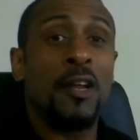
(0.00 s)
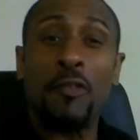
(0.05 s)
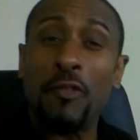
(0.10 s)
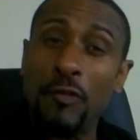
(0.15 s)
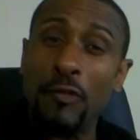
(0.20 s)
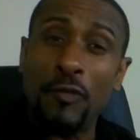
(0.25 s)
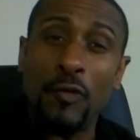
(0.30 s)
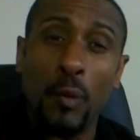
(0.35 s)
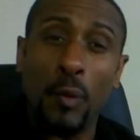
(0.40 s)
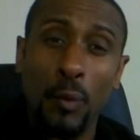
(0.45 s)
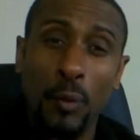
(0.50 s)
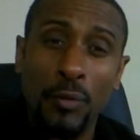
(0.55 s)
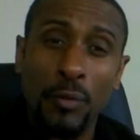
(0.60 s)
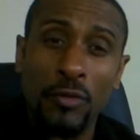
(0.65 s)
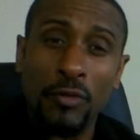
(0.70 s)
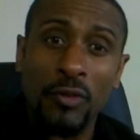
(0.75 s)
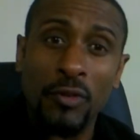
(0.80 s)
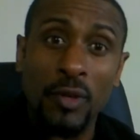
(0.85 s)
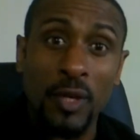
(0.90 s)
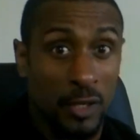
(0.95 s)
Now,
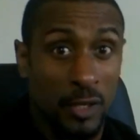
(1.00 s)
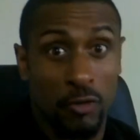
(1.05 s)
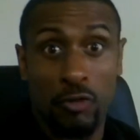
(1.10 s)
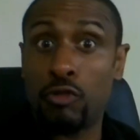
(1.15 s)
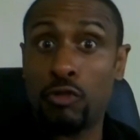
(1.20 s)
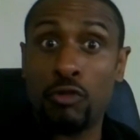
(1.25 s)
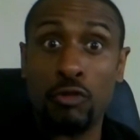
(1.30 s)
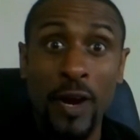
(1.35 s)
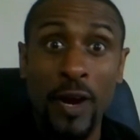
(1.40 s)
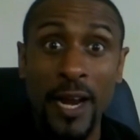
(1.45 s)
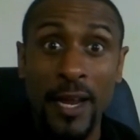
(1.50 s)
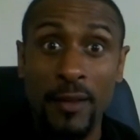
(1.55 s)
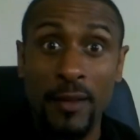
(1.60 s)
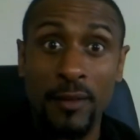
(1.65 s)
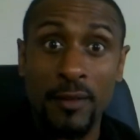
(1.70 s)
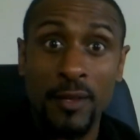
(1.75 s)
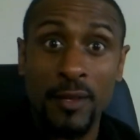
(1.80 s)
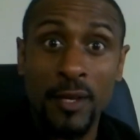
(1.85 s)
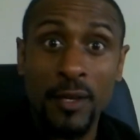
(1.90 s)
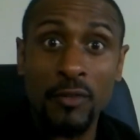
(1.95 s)
force is
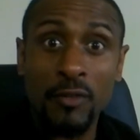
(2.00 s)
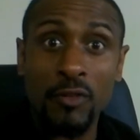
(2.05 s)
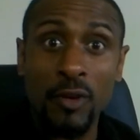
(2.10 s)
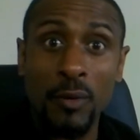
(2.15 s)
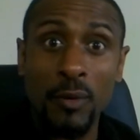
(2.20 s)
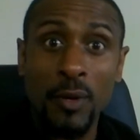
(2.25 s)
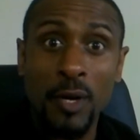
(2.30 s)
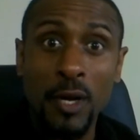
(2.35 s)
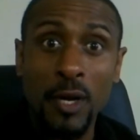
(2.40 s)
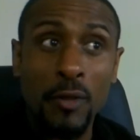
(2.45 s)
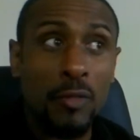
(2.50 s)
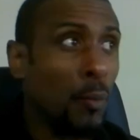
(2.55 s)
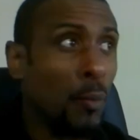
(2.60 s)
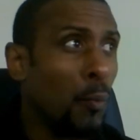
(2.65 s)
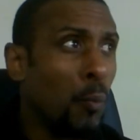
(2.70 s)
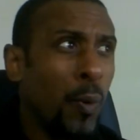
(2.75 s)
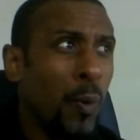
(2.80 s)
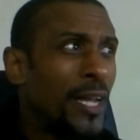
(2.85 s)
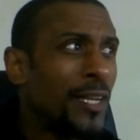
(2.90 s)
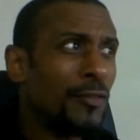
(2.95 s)
strength, so the
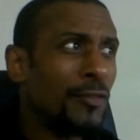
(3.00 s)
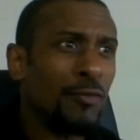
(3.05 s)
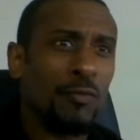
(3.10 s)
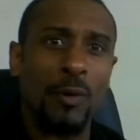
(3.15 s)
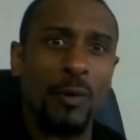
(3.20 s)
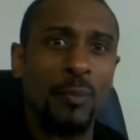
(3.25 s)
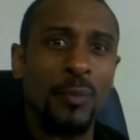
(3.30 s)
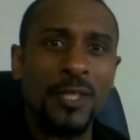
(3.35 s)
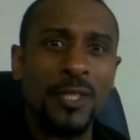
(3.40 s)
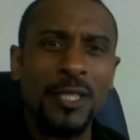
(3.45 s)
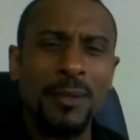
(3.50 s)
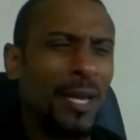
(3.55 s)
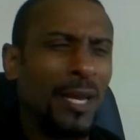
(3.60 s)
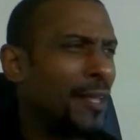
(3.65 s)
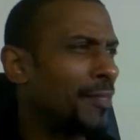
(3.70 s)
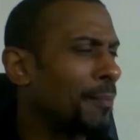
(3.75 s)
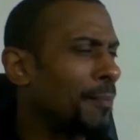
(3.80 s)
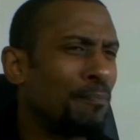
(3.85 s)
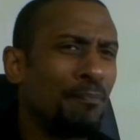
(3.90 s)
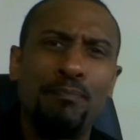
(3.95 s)
weights room would seem
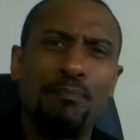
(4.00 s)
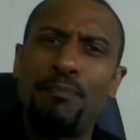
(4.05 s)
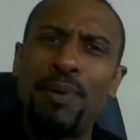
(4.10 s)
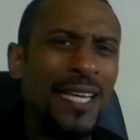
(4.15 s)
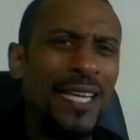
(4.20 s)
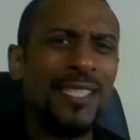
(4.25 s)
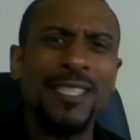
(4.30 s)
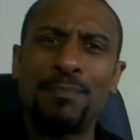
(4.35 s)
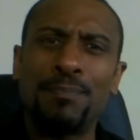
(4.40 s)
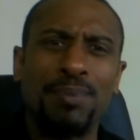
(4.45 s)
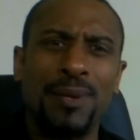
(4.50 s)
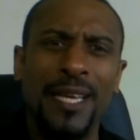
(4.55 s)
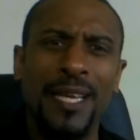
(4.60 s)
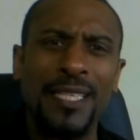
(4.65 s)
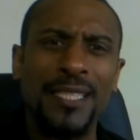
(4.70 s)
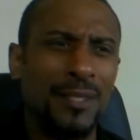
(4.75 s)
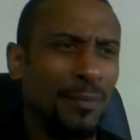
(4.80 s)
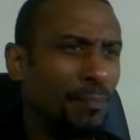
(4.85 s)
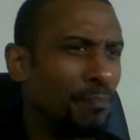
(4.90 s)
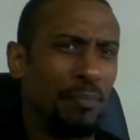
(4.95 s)
like the best
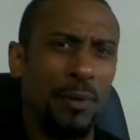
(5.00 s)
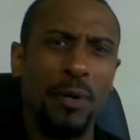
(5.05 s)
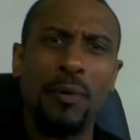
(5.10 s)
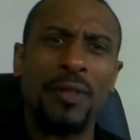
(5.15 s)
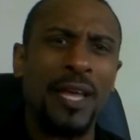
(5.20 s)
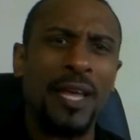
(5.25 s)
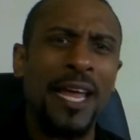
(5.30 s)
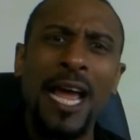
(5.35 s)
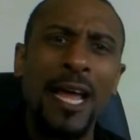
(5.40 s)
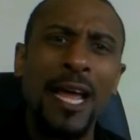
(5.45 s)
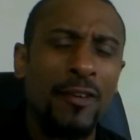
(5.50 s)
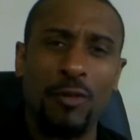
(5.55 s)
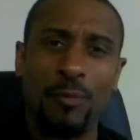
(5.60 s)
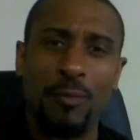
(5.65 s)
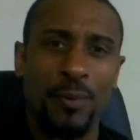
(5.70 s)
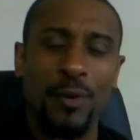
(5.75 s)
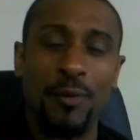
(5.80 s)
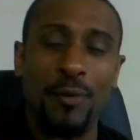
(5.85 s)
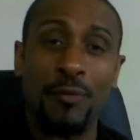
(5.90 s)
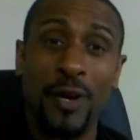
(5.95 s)
place to build that
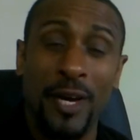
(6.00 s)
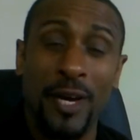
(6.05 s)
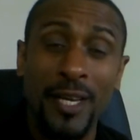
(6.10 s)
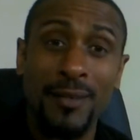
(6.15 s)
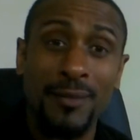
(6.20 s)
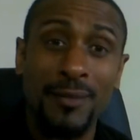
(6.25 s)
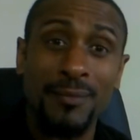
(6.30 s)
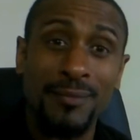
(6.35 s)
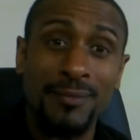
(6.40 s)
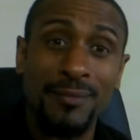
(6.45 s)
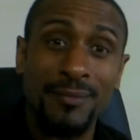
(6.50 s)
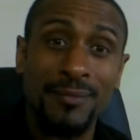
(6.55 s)
attribute, right?